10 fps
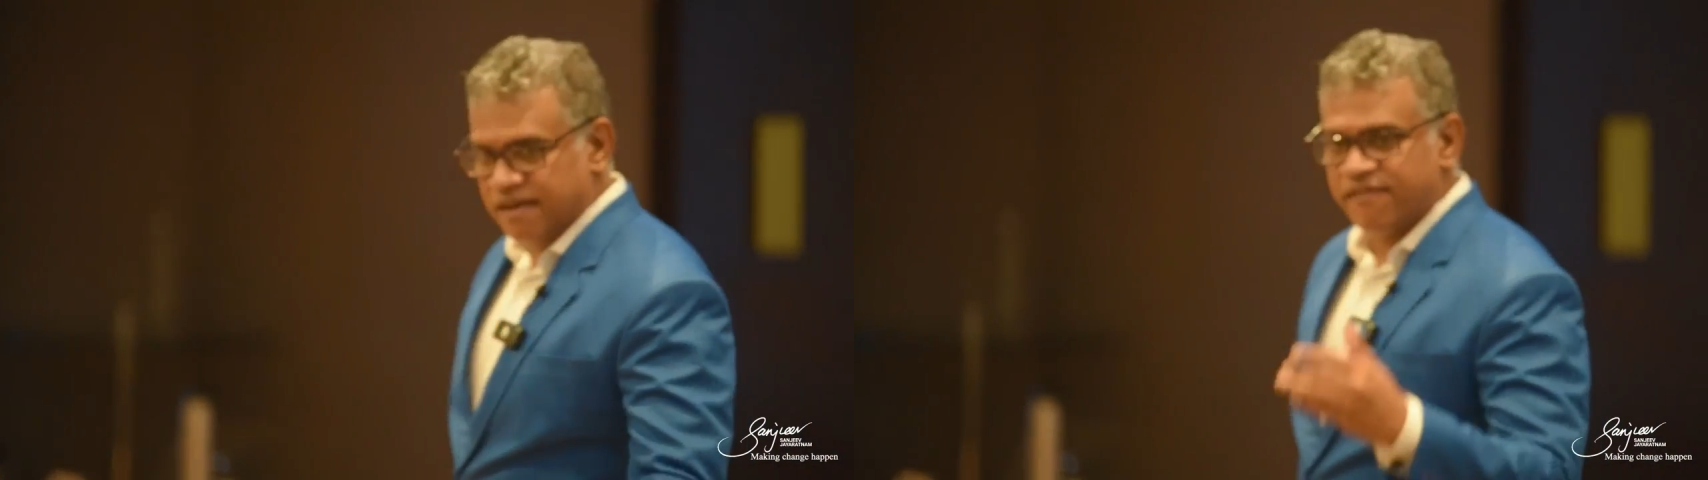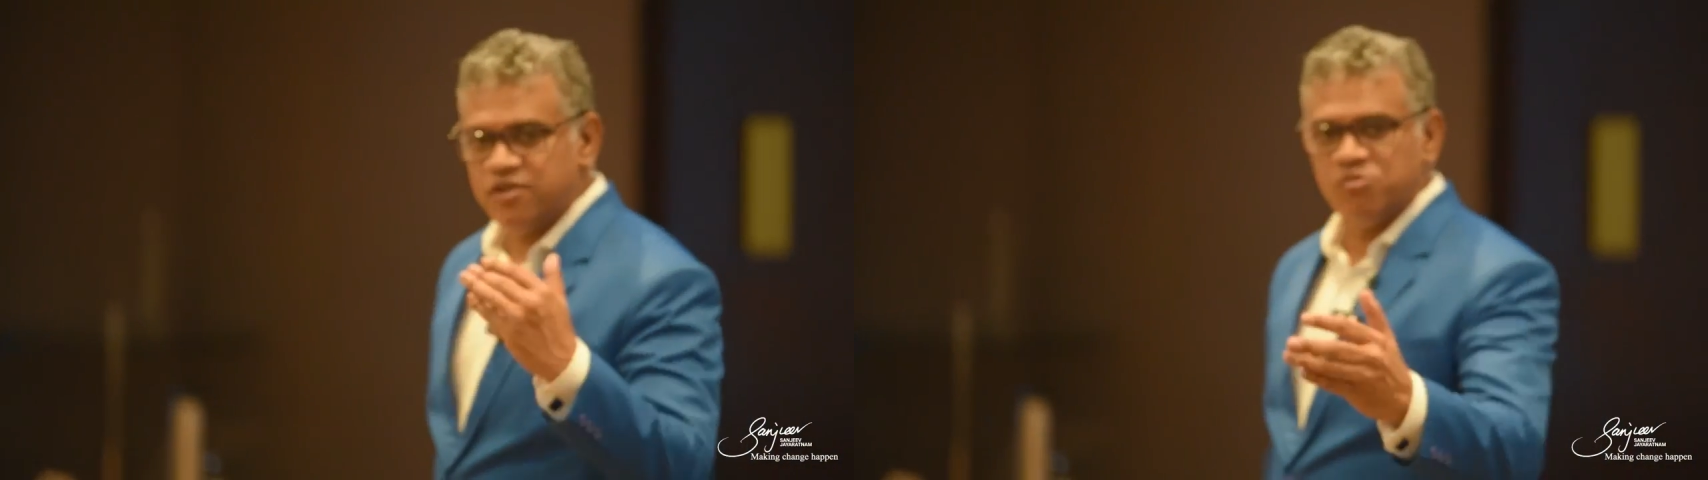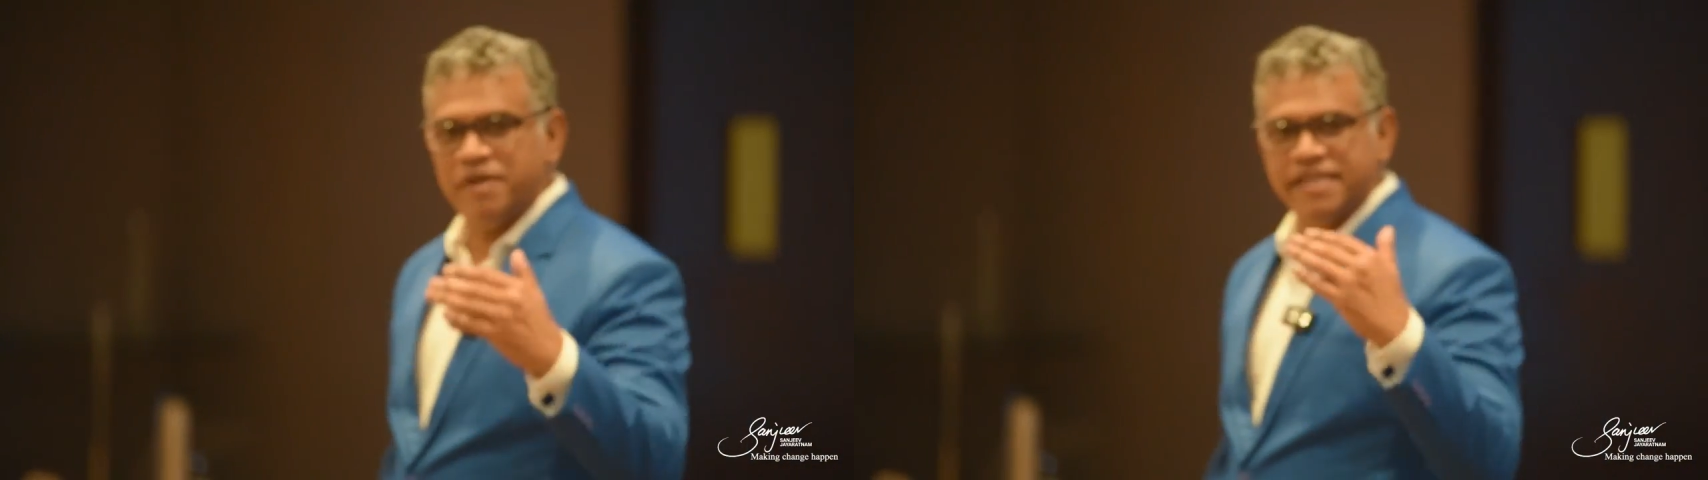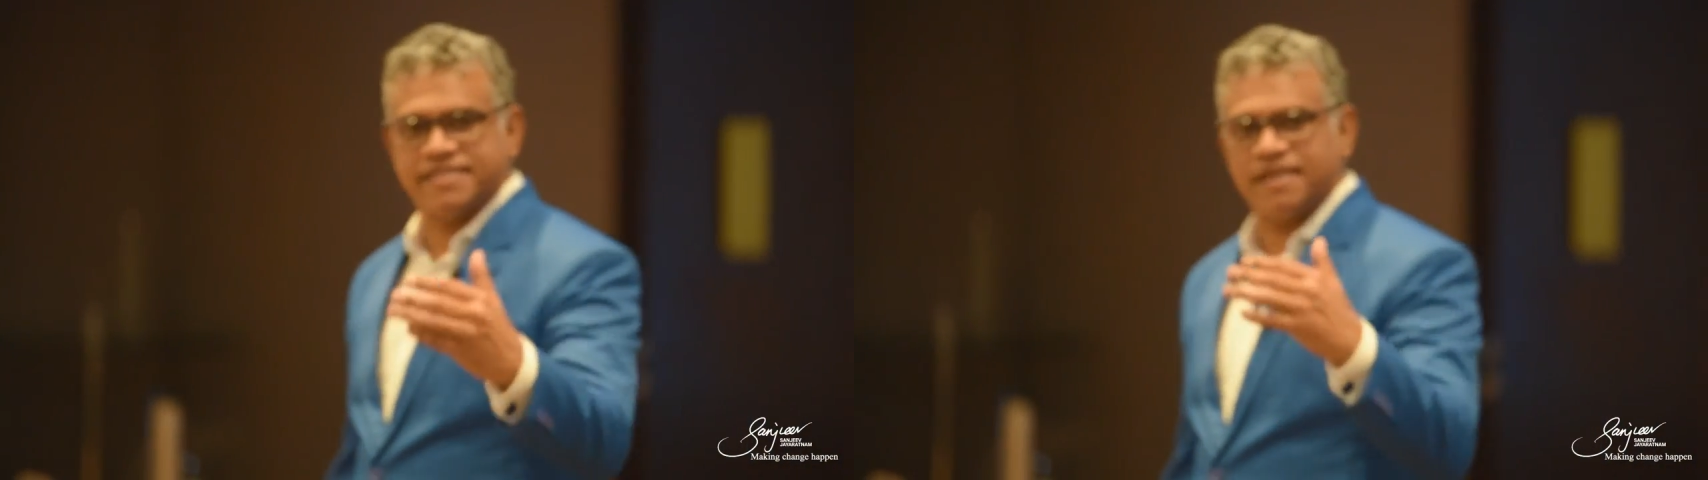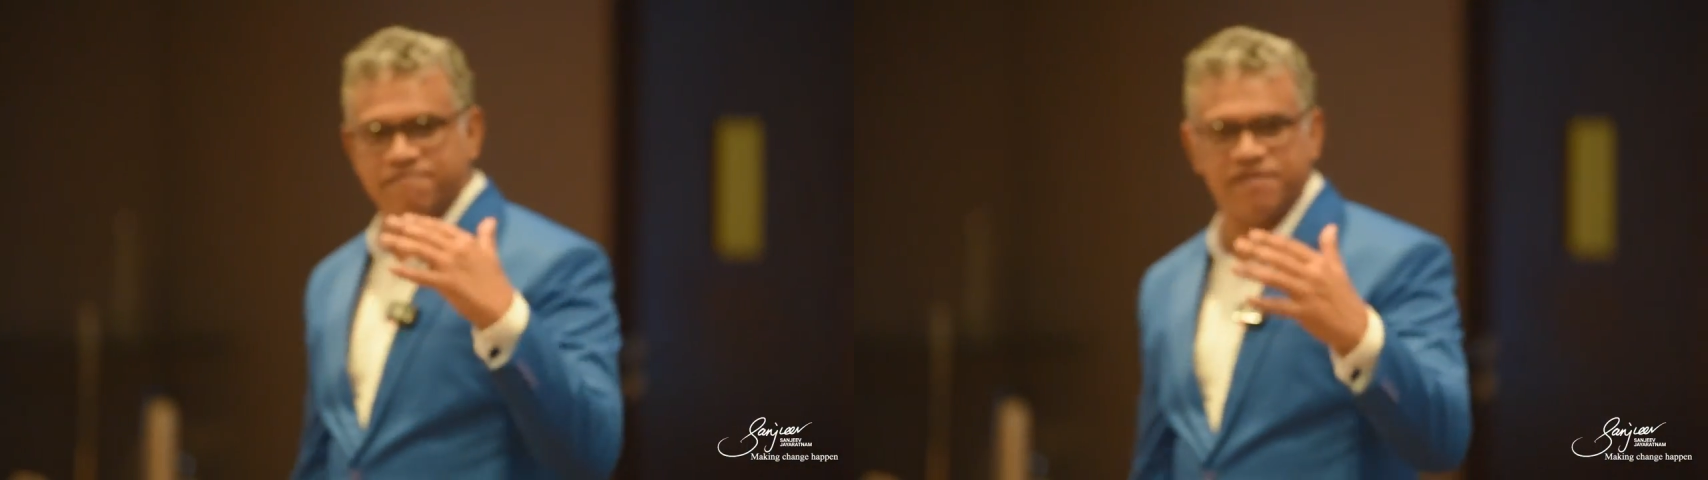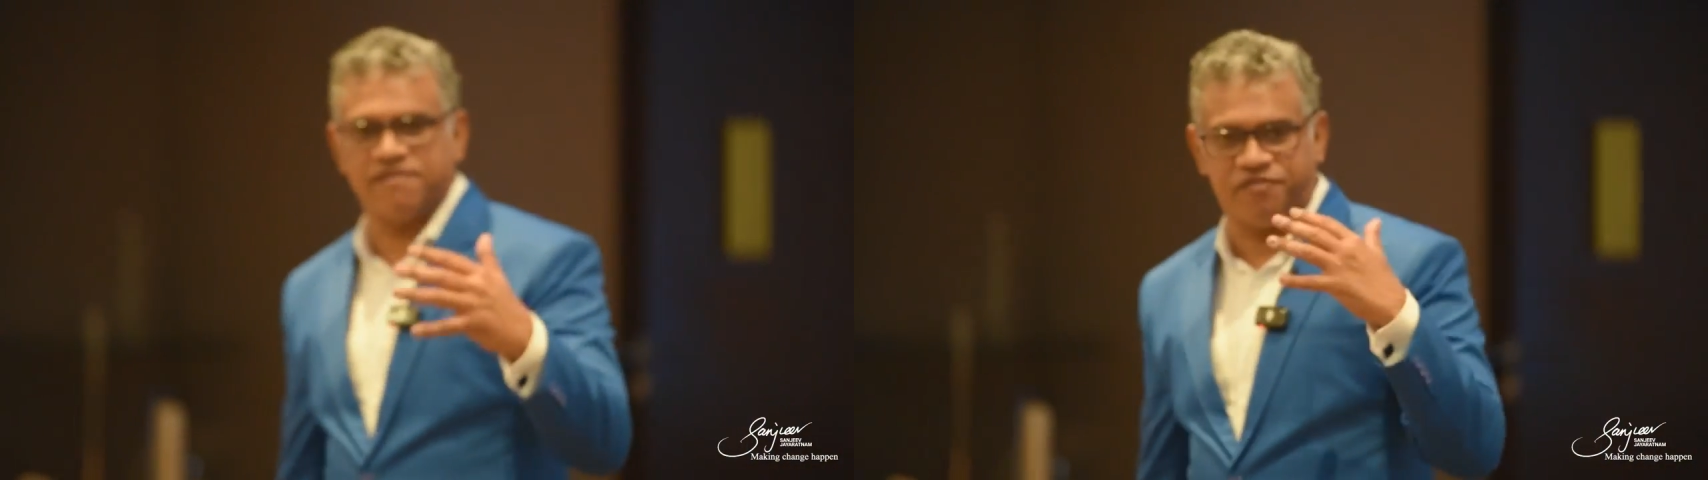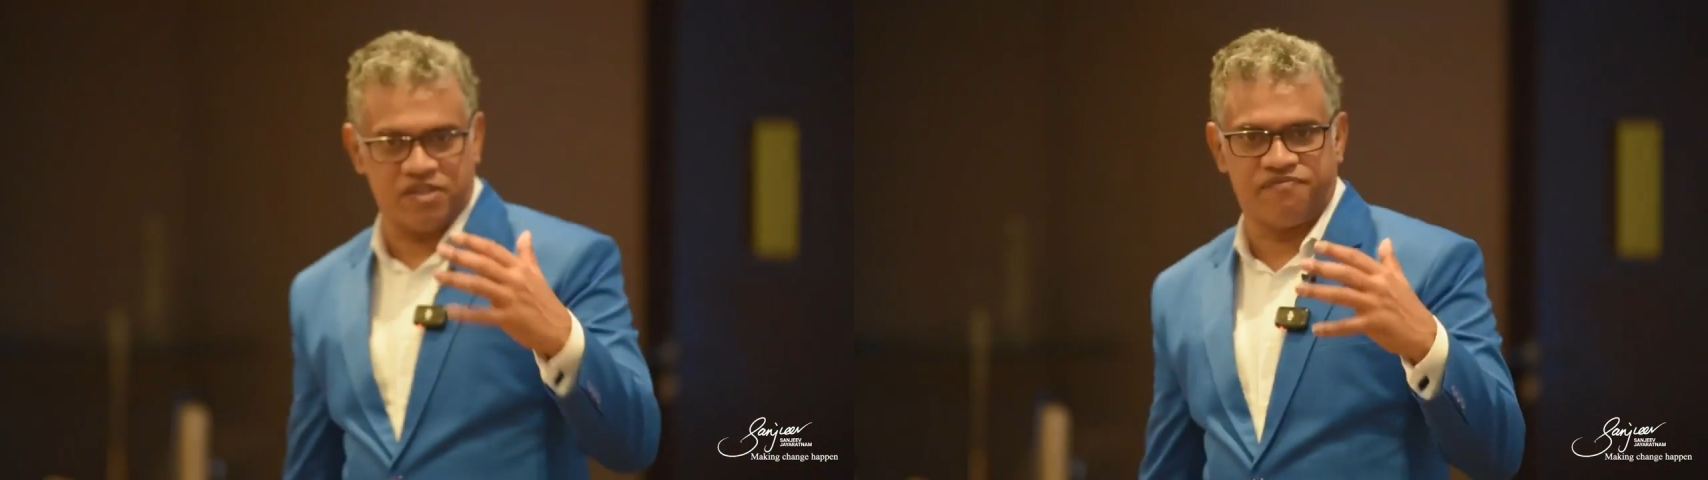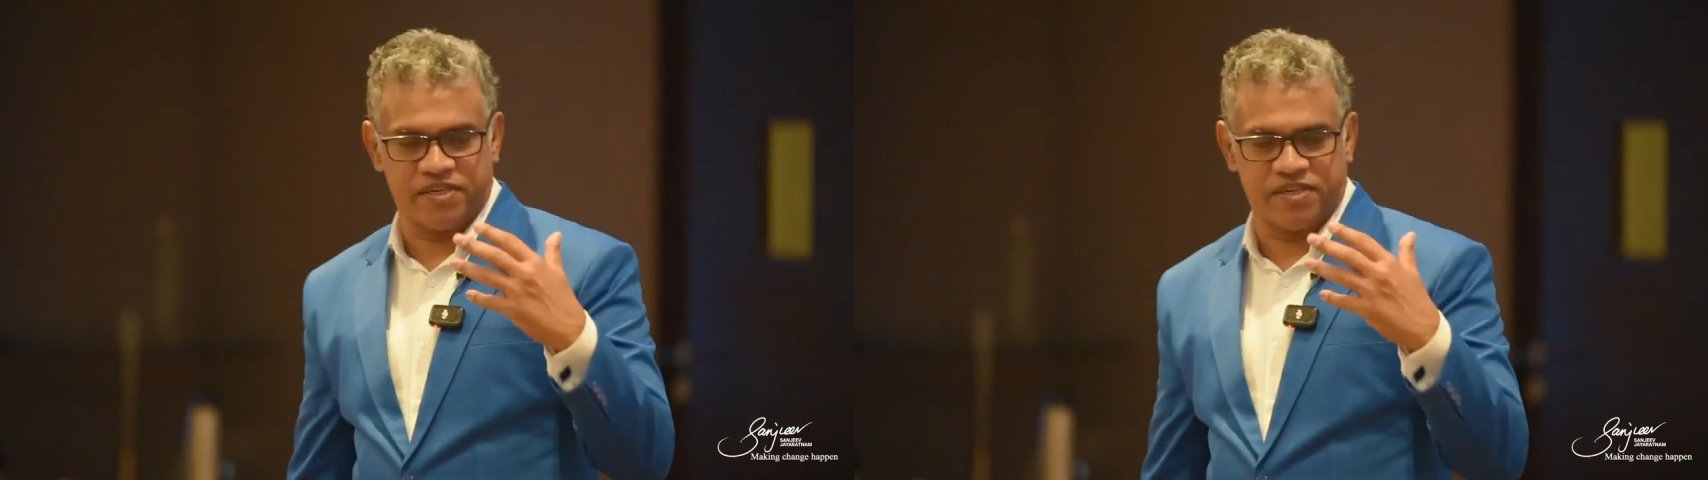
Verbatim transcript: whenever you meet someone